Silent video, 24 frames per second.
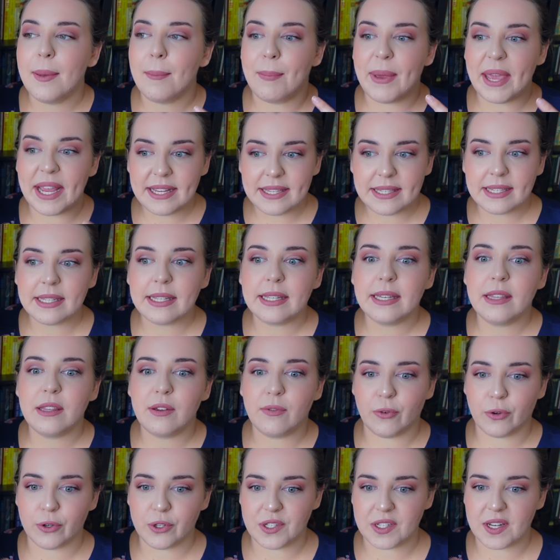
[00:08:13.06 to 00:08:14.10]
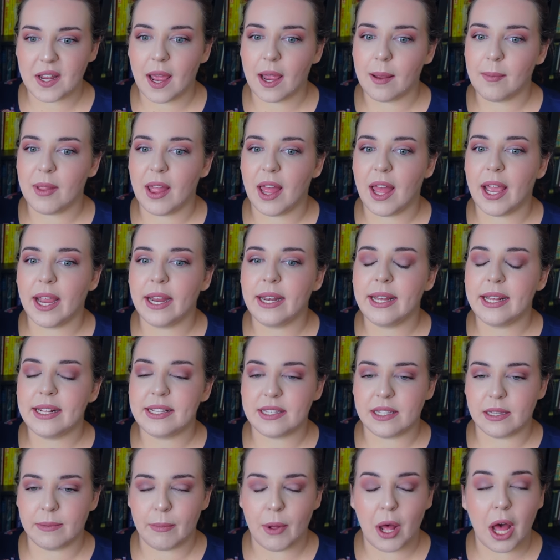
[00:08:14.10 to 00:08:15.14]
basically the first timeline,
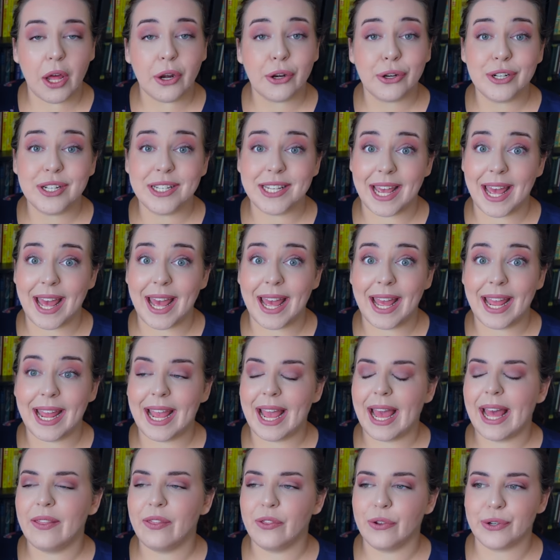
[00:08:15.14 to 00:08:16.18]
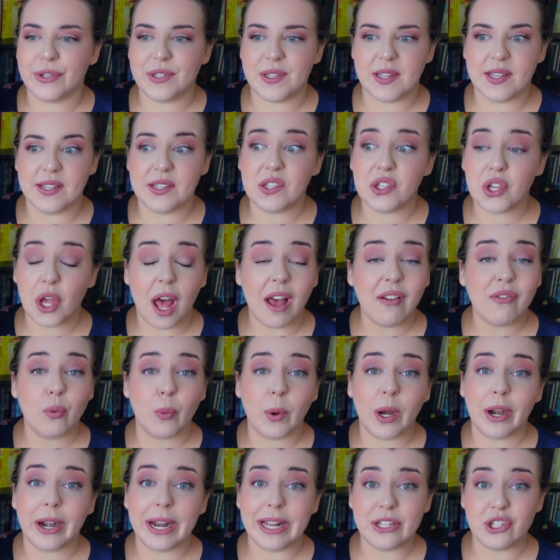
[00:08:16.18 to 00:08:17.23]
it's the modern day, and there's this
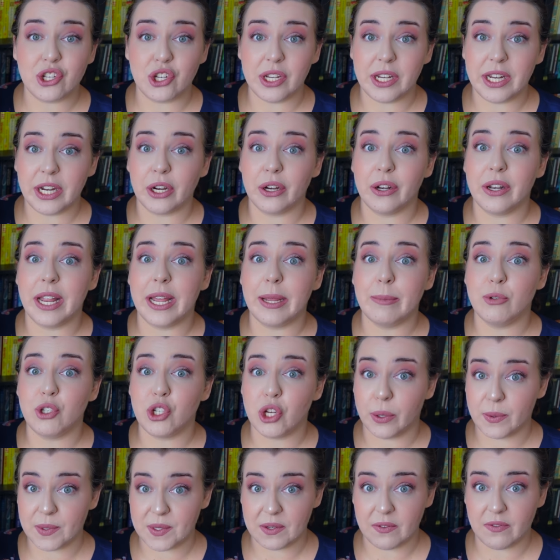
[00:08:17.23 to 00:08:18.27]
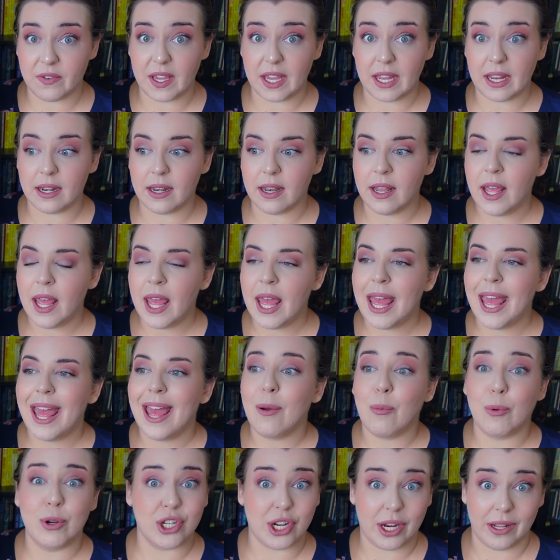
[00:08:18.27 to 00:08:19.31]
software engineer named Josephine
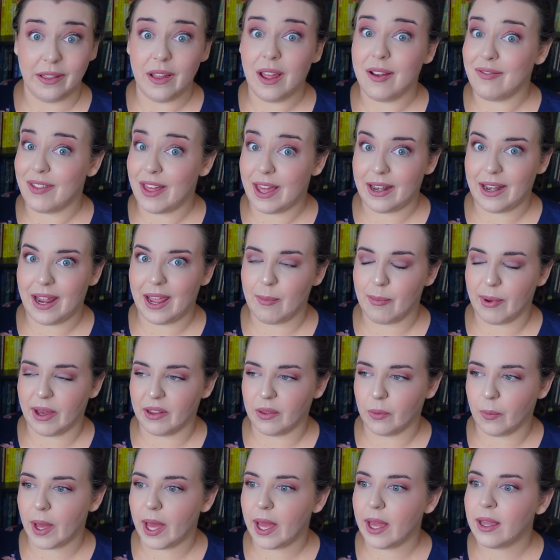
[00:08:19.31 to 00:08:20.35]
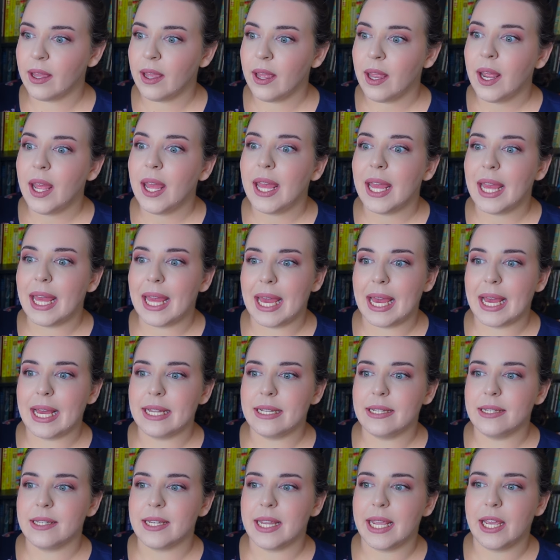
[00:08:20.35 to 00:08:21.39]
which I love that name, by the way.
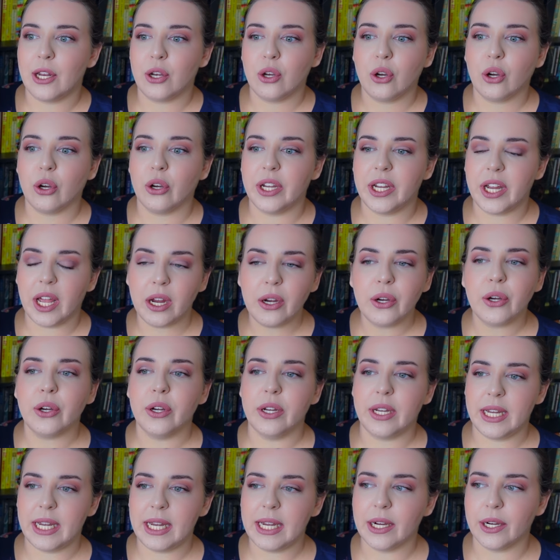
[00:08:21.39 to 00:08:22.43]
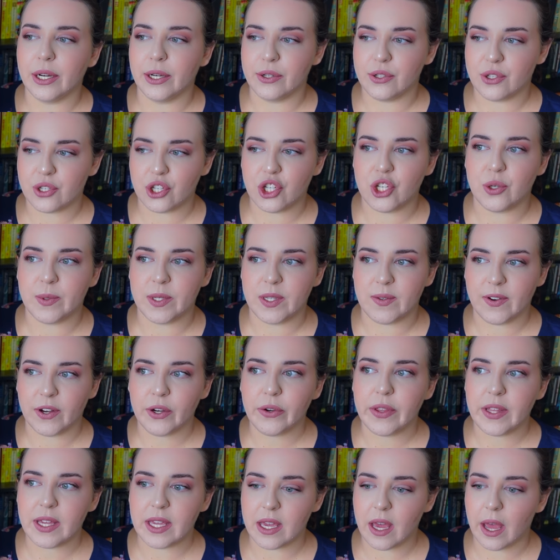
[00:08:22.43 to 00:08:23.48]
And in her younger years, she was
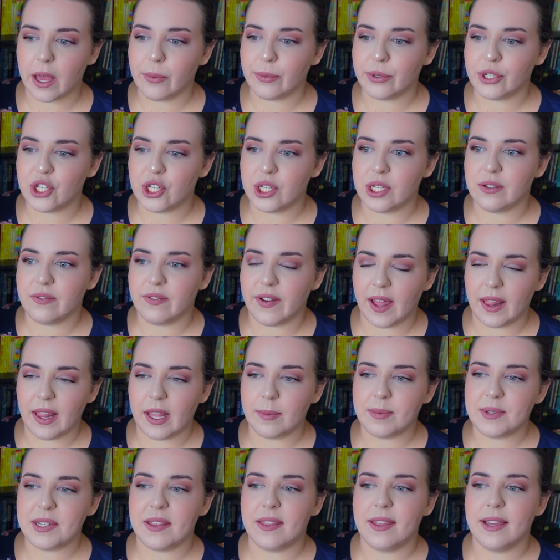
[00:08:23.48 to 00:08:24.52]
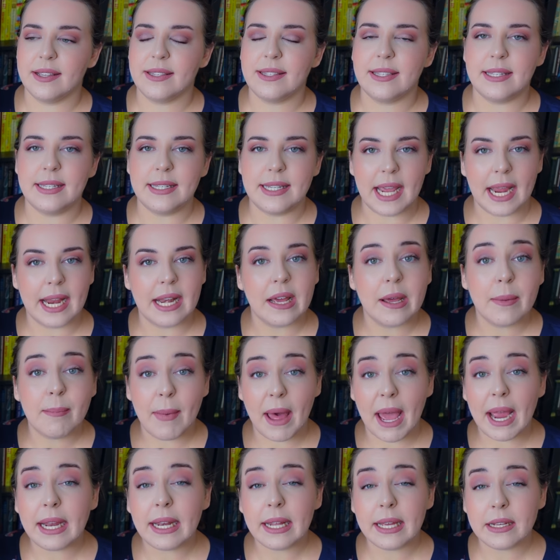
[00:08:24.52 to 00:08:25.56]
fairly young when she developed this data
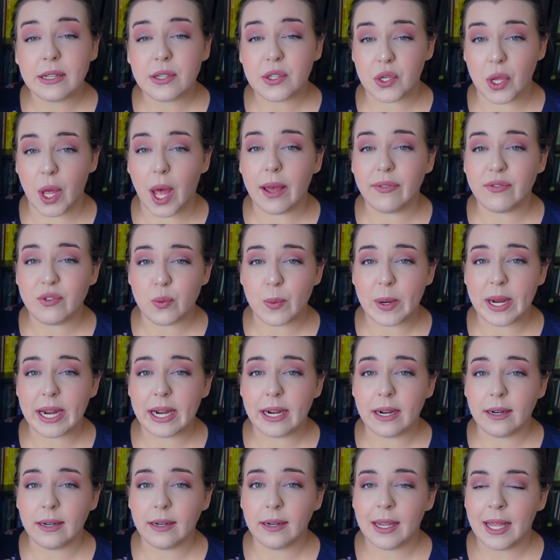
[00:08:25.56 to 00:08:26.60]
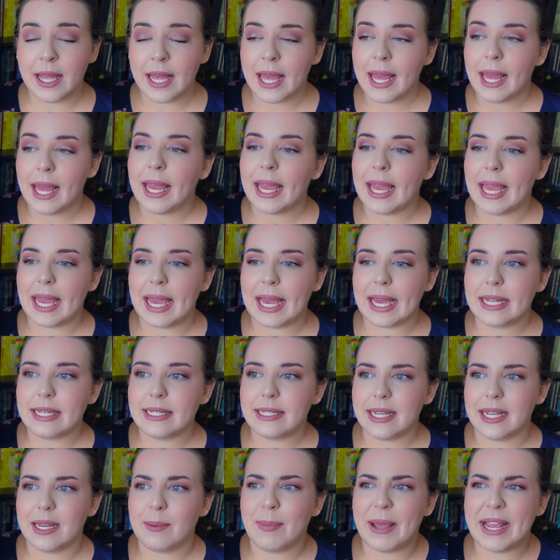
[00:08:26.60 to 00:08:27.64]
mining software.
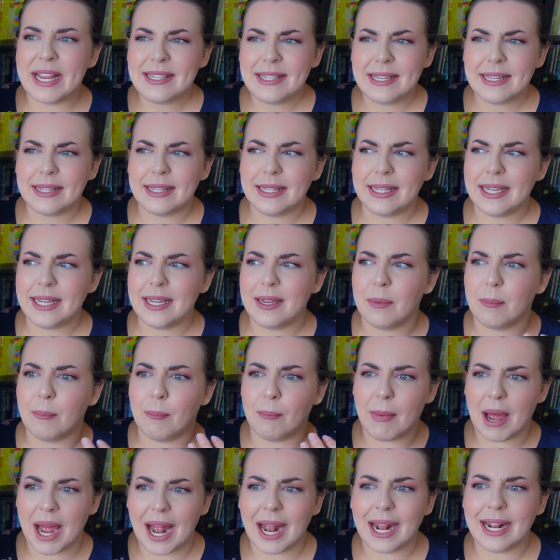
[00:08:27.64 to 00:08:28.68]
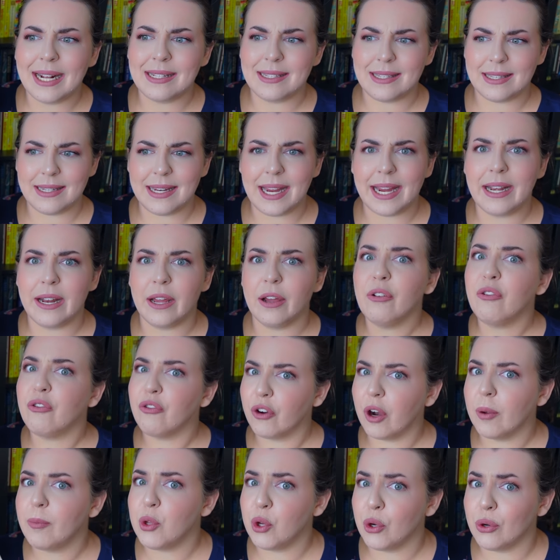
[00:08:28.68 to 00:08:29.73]
And it basically mines data
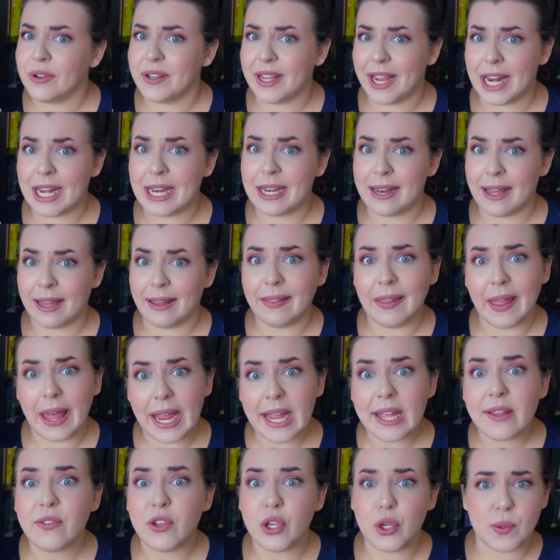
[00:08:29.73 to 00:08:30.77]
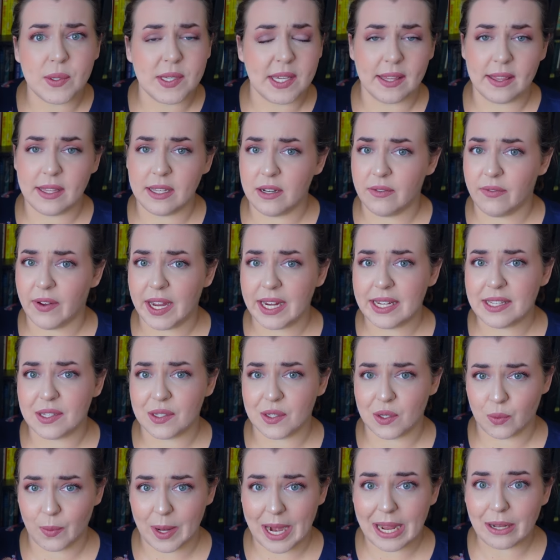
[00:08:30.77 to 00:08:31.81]
from your day to day life using the
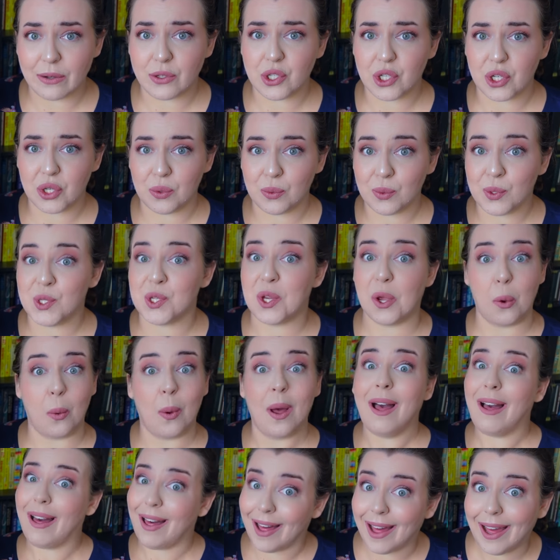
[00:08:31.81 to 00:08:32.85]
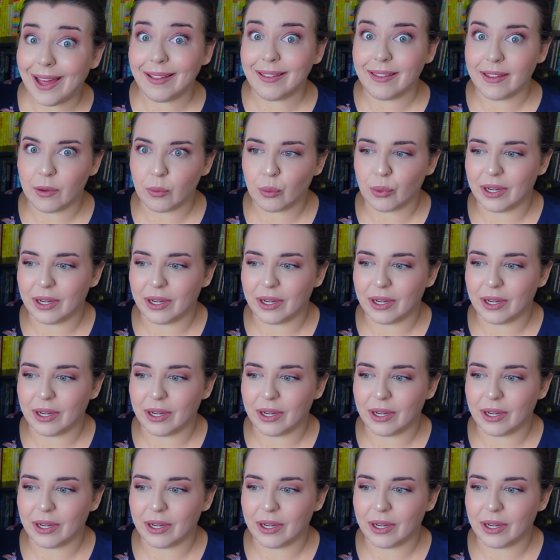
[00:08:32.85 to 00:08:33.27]
devices around you. So, highly